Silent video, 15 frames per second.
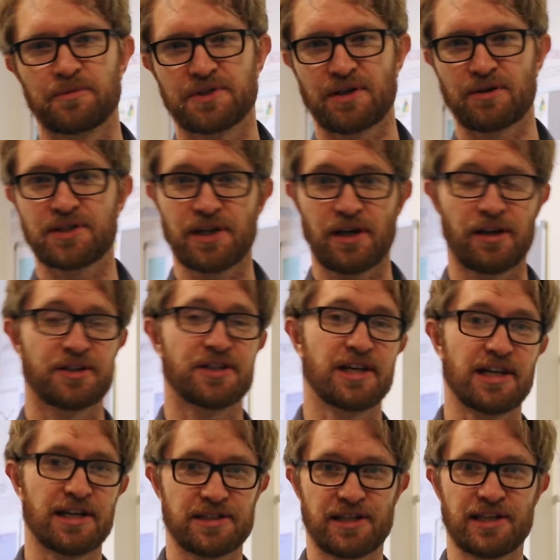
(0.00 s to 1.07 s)

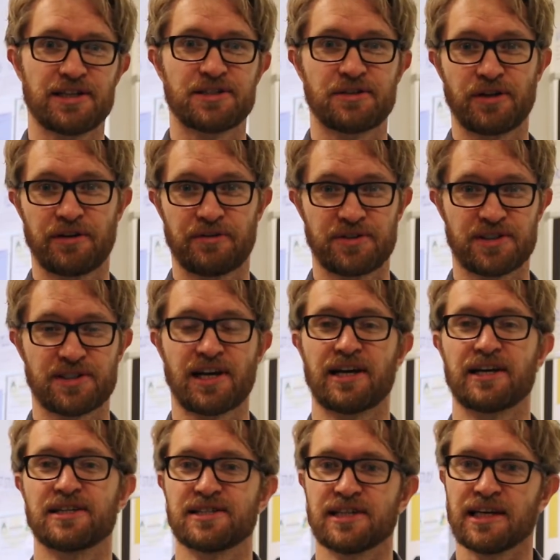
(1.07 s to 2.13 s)
Sociology is the study of
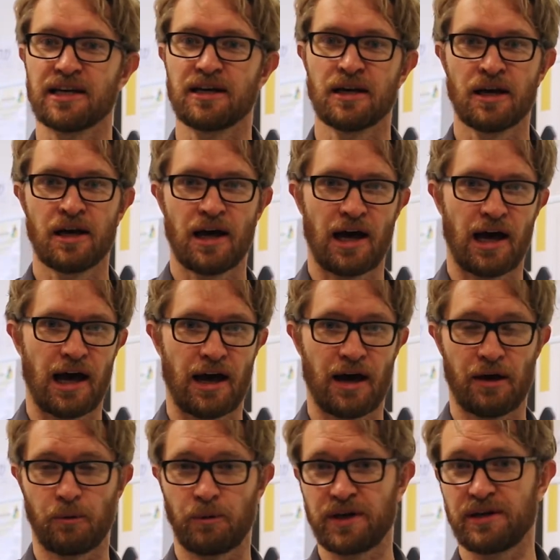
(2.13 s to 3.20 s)
society.
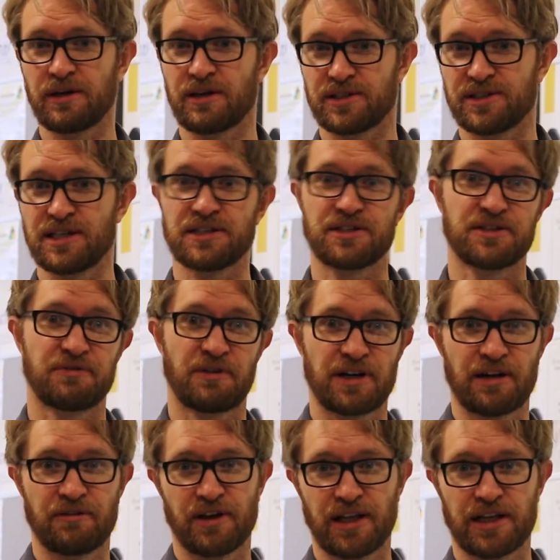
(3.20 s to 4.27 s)
We as teachers find
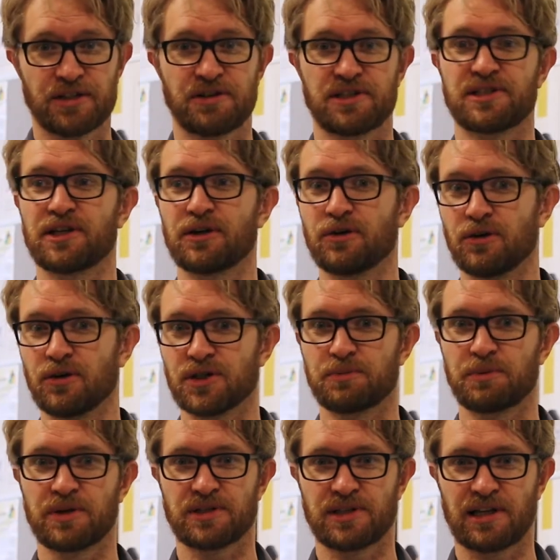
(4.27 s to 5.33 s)
it a really interesting course
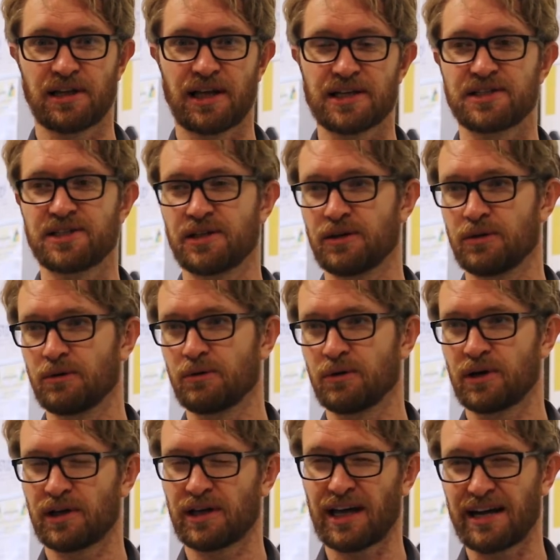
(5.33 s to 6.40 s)
because it lets
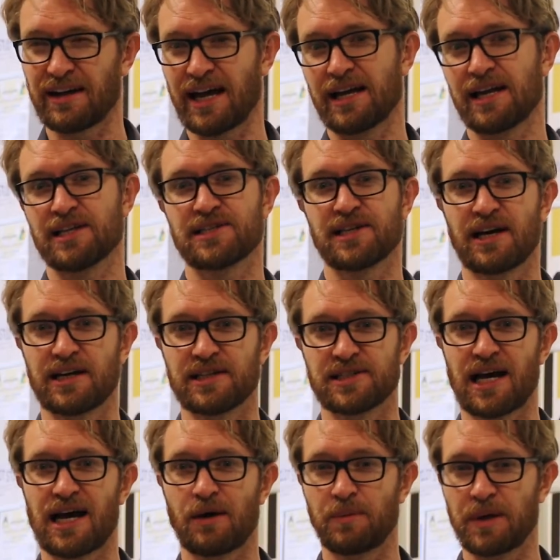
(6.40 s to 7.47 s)
you kind of get an insight into
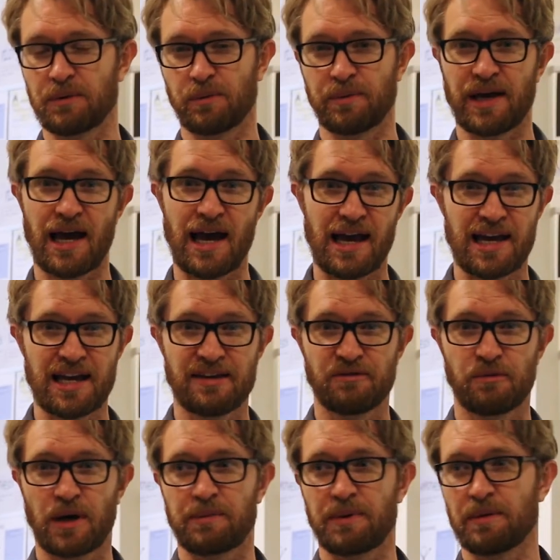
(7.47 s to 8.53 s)
how people behave,
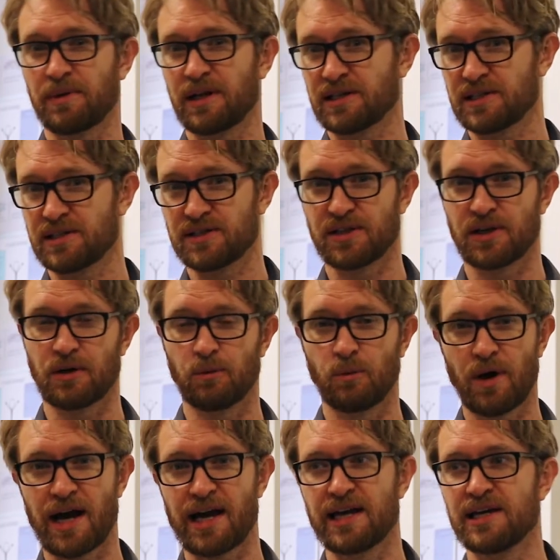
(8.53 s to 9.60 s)
why people act in certain
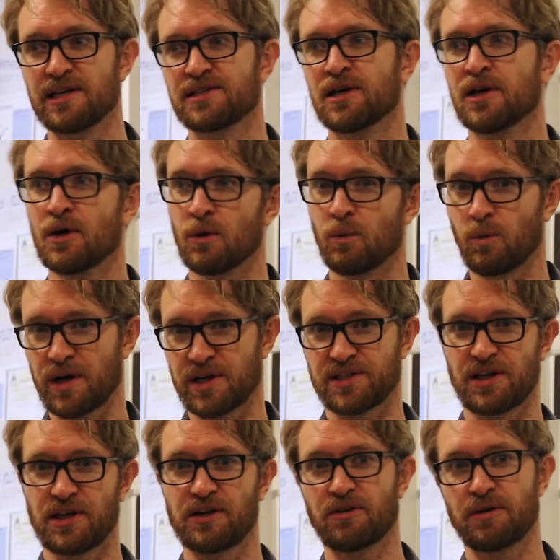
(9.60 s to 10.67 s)
ways, why
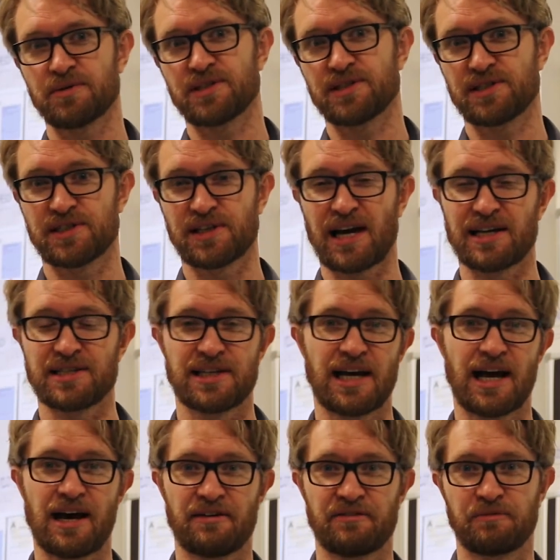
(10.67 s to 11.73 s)
certain groups in society
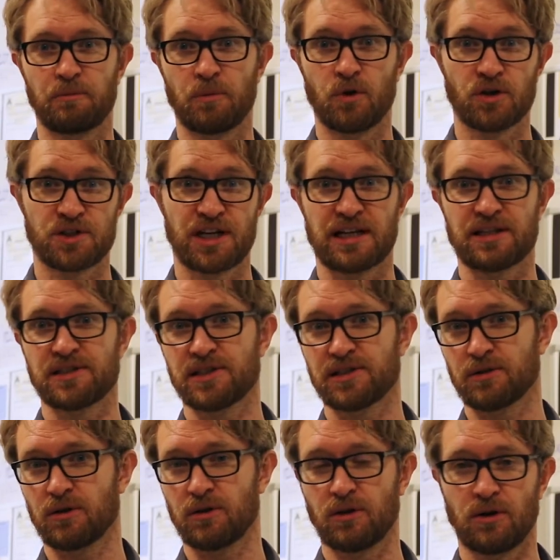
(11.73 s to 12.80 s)
have more chances
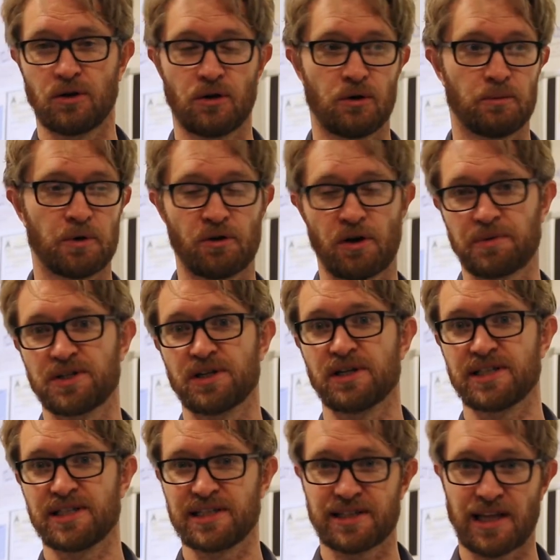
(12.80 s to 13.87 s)
or more
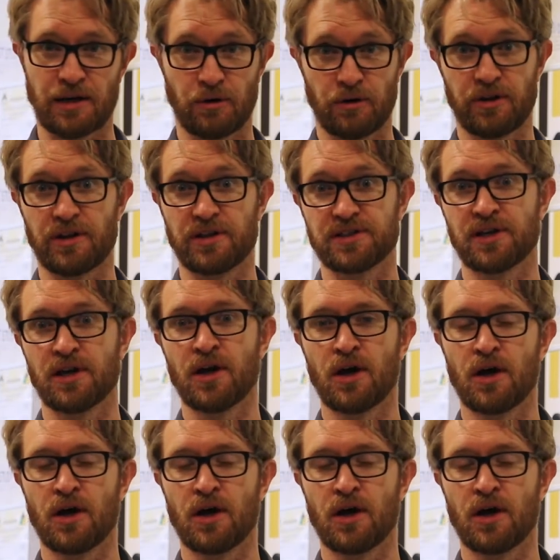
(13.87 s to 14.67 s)
opportunities than others.